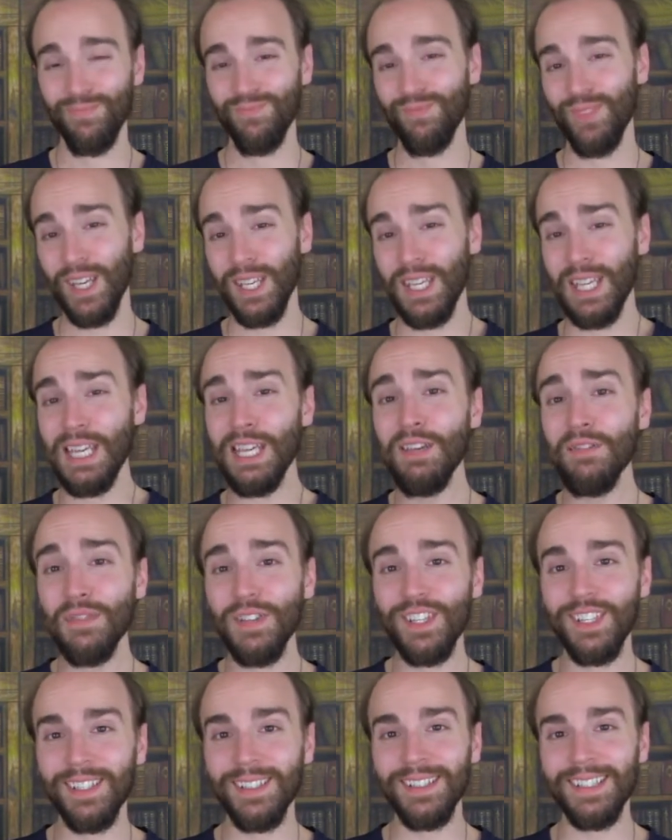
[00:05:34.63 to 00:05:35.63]
Like,
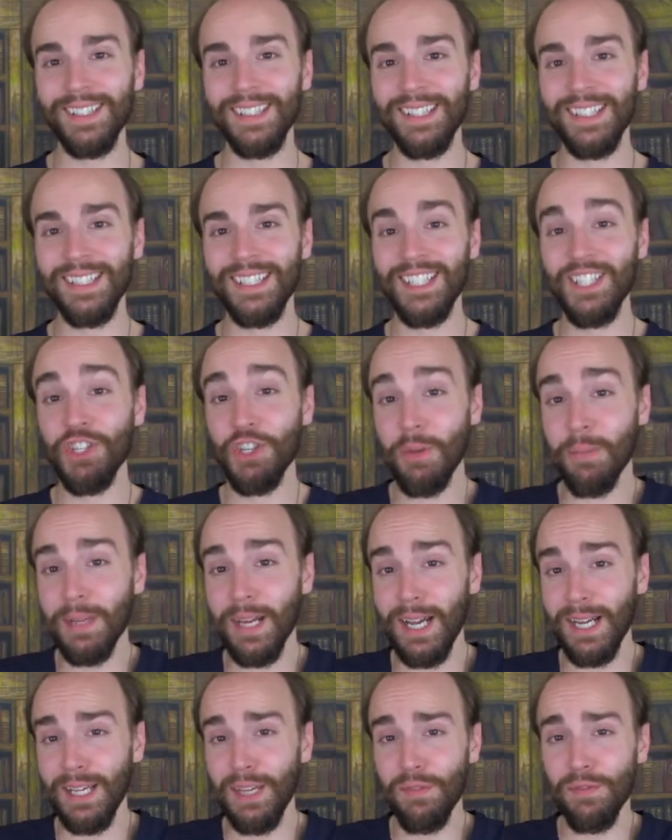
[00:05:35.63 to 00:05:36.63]
even
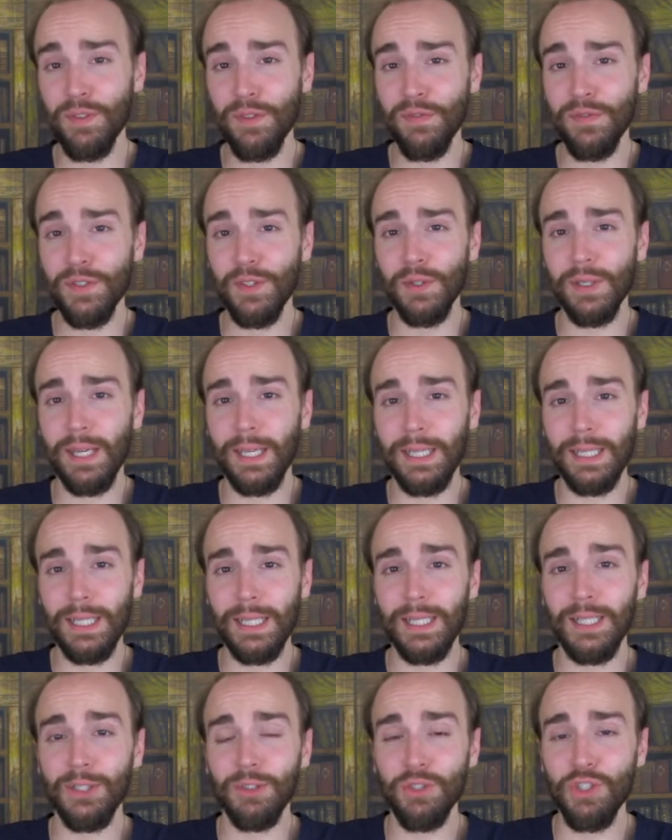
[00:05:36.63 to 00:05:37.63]
Gemini, if you feel like a
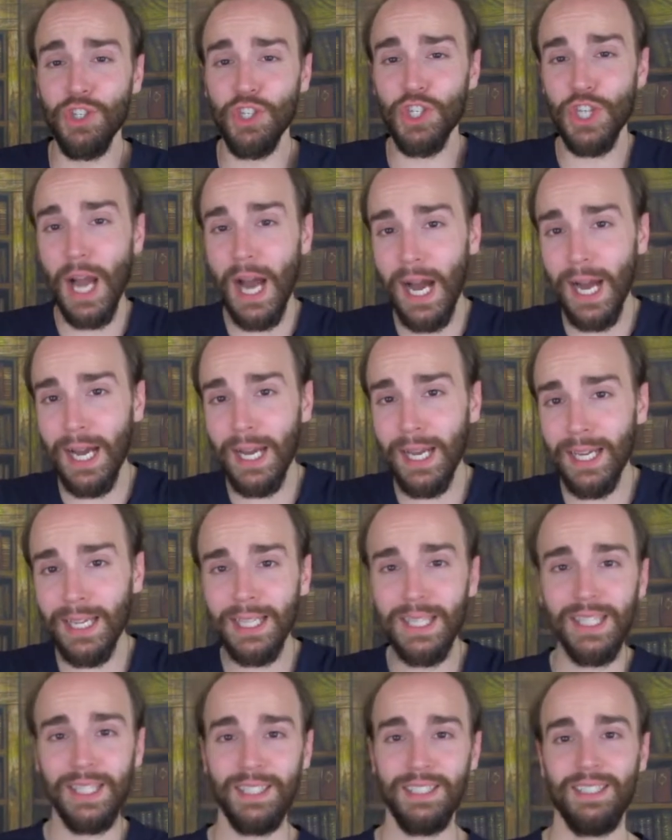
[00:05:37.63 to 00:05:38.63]
little
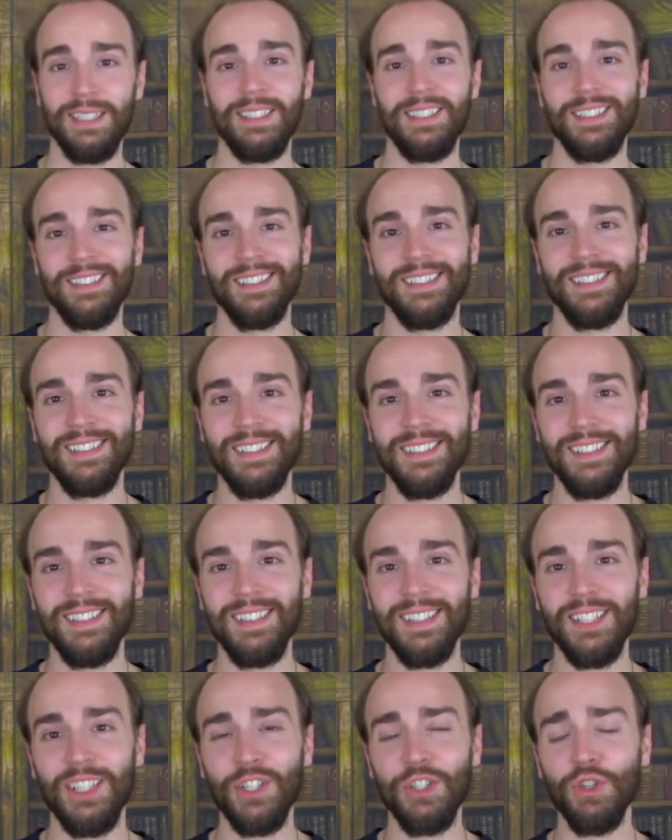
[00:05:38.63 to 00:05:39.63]
shy,
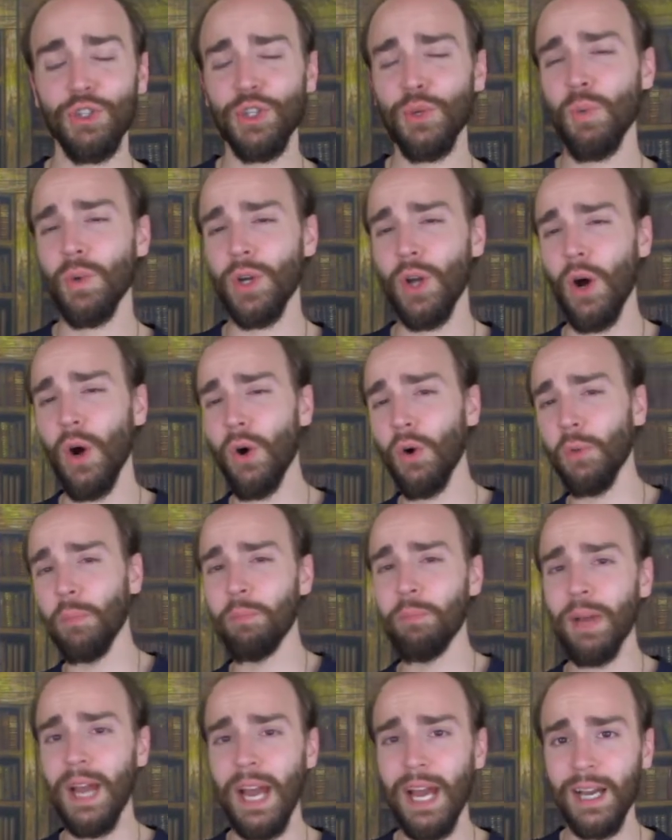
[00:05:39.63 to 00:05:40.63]
you know, you want to
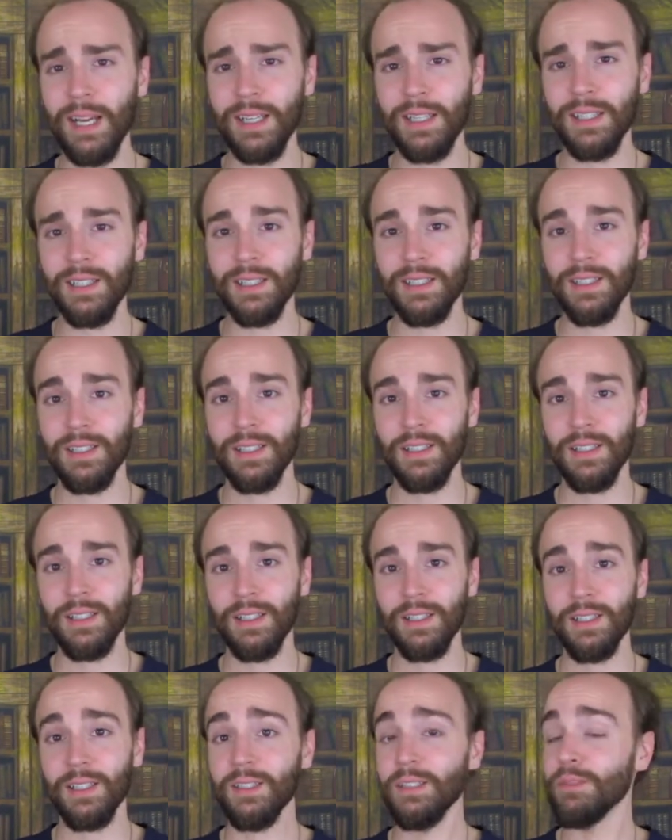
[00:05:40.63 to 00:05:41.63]
hold back,
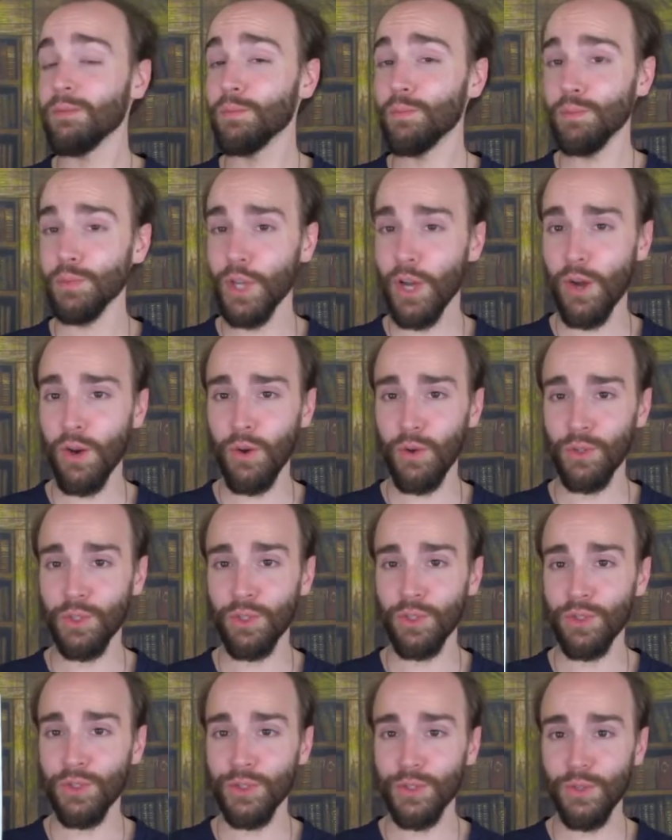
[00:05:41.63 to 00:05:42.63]
no,
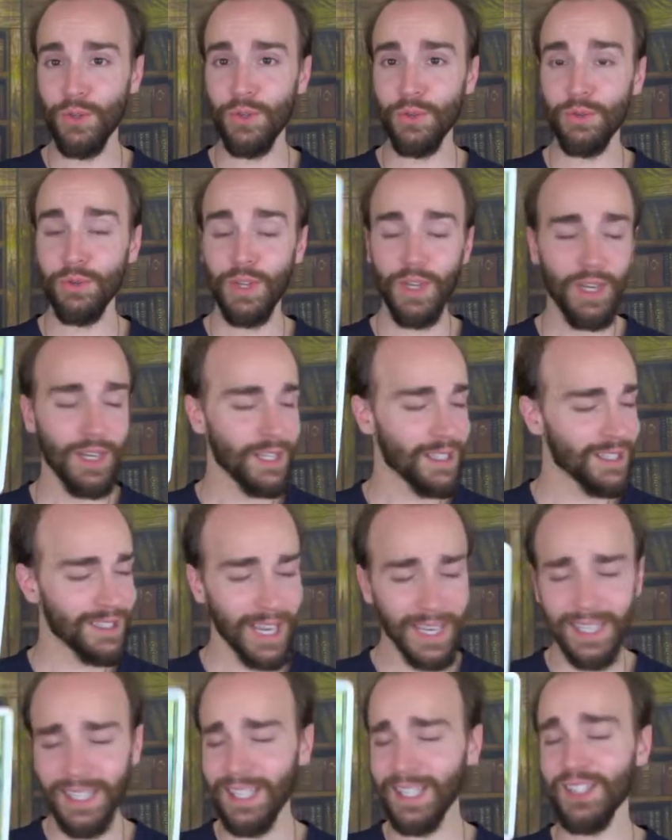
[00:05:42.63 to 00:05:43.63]
your su-
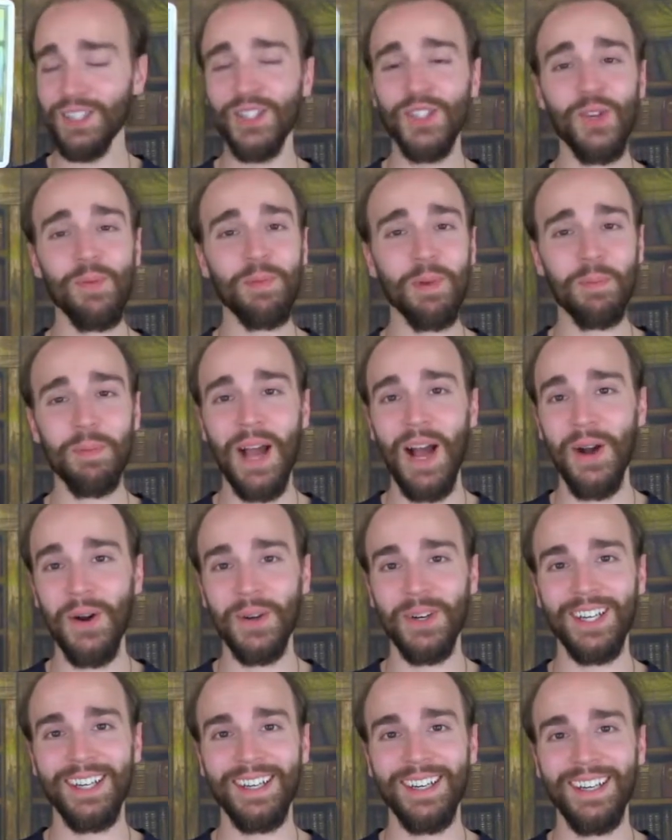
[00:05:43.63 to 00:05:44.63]
psychic
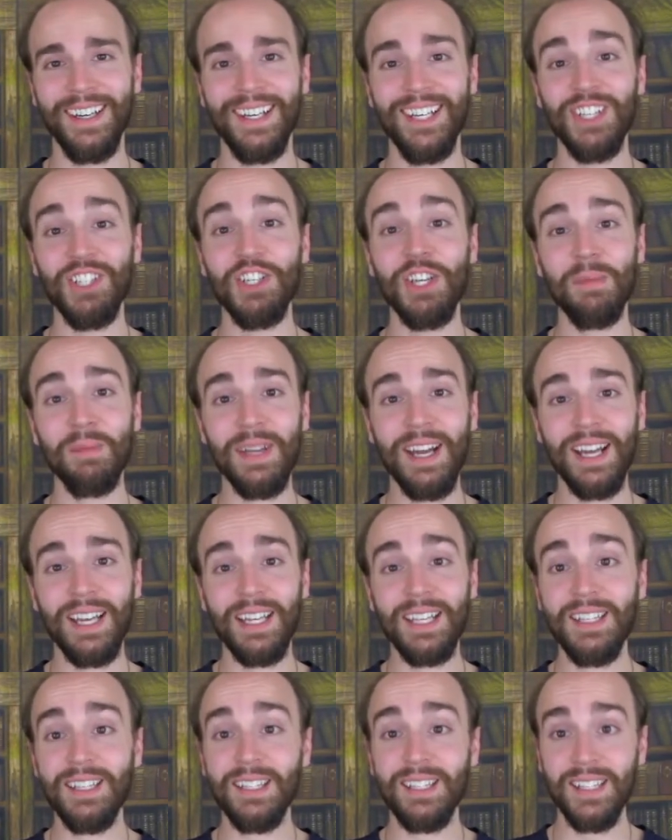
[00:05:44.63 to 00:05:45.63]
superpower, Gemini,
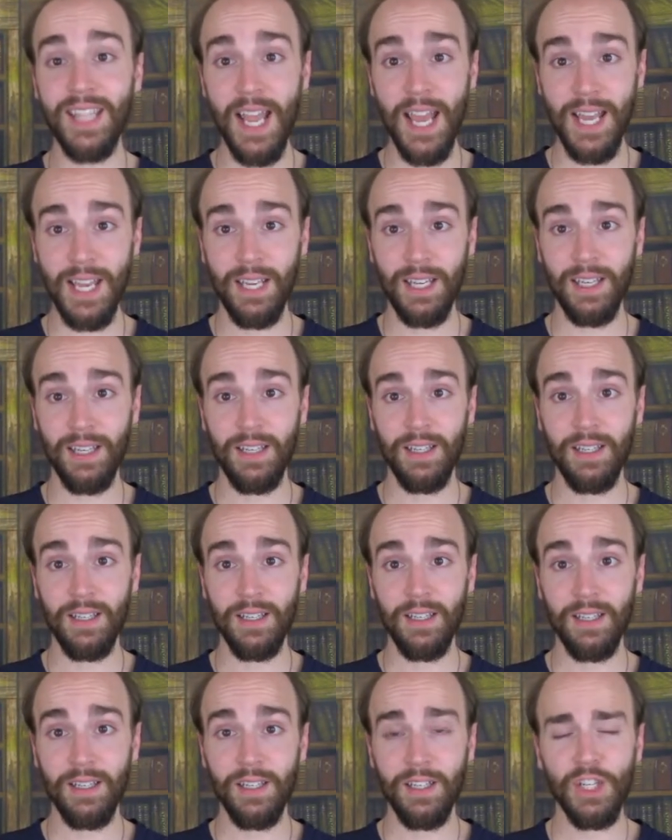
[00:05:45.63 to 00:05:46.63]
is saying,
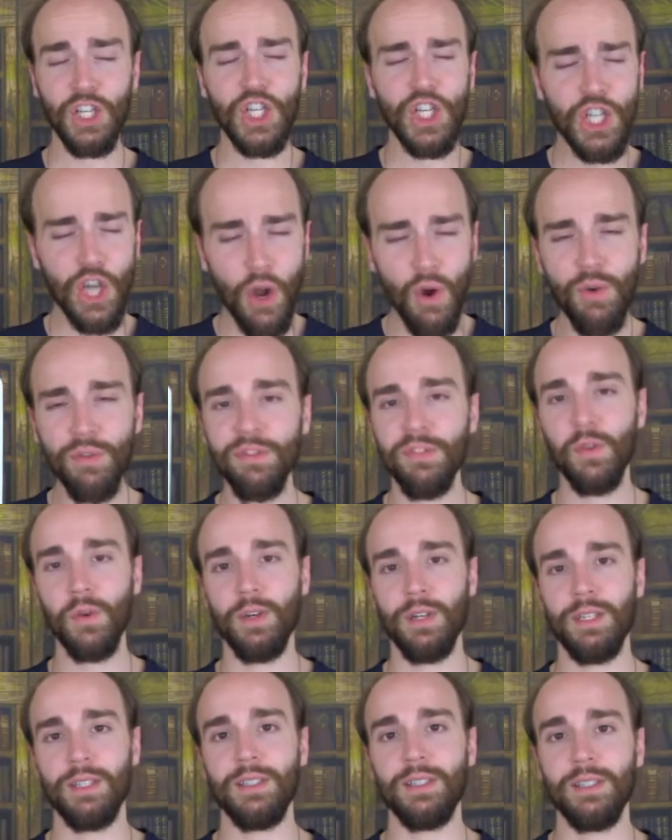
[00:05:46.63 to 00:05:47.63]
go
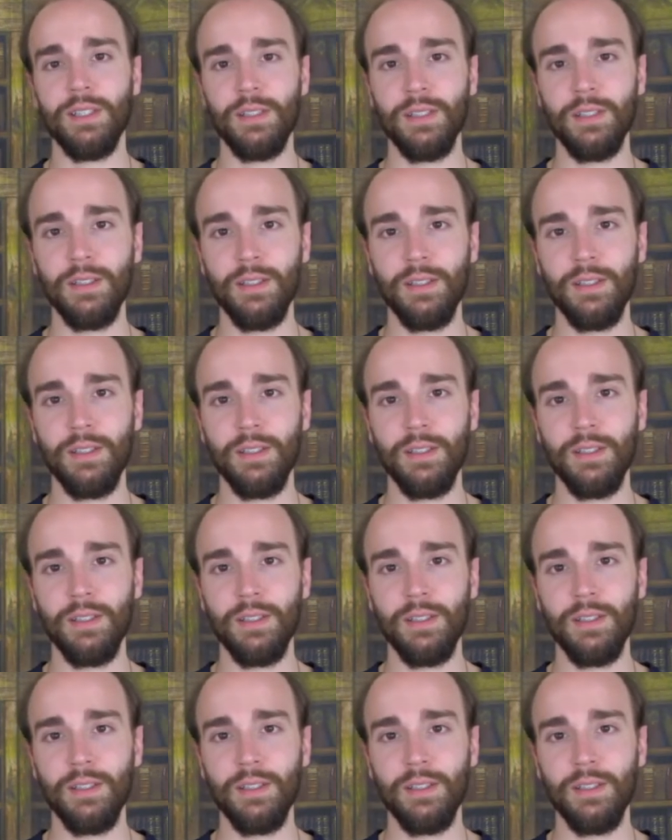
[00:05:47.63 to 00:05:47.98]
for it.